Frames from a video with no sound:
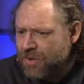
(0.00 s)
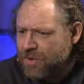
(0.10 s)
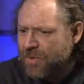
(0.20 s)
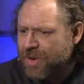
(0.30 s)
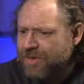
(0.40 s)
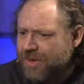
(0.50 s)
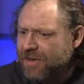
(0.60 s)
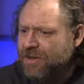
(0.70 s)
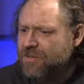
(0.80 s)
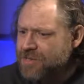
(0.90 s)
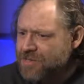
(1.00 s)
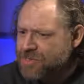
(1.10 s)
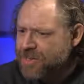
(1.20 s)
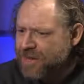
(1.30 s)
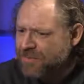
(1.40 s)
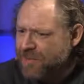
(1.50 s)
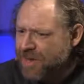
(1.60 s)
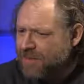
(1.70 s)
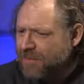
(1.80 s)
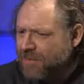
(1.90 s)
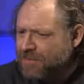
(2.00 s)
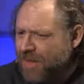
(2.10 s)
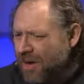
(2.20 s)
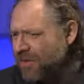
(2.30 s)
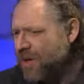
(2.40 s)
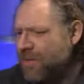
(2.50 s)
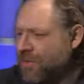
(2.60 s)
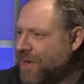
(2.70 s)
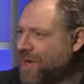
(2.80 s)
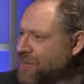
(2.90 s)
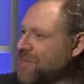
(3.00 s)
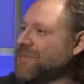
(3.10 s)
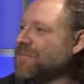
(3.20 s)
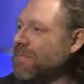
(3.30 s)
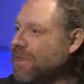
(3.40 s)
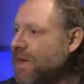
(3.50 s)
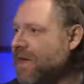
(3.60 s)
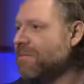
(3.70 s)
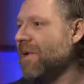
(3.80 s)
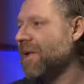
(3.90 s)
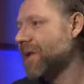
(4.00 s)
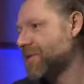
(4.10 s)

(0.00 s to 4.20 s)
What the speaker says: What we wanted to do was give people not only a reason to believe, but an